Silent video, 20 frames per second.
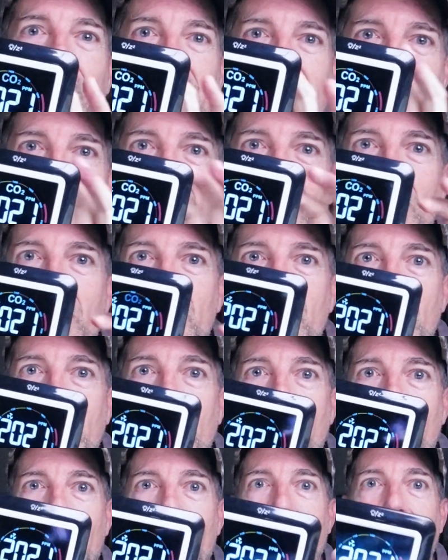and the sensor's in
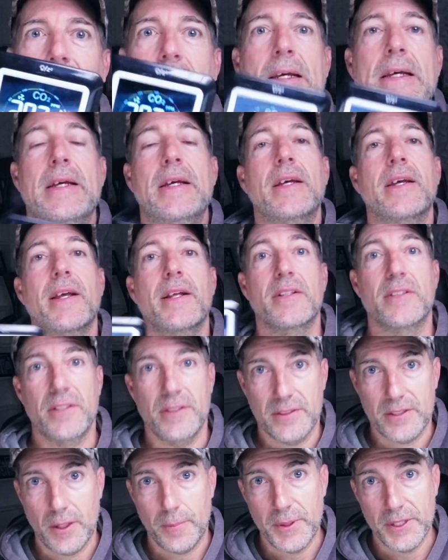the back. And
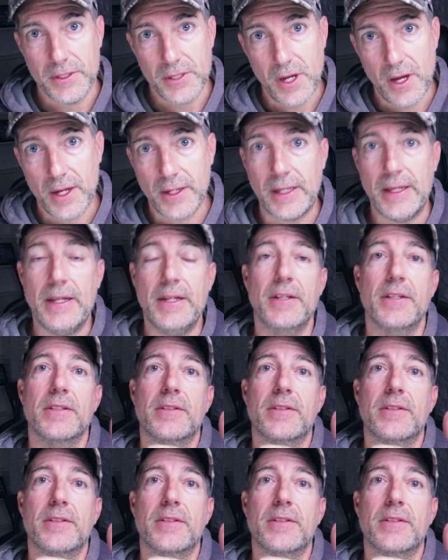since I've been talking,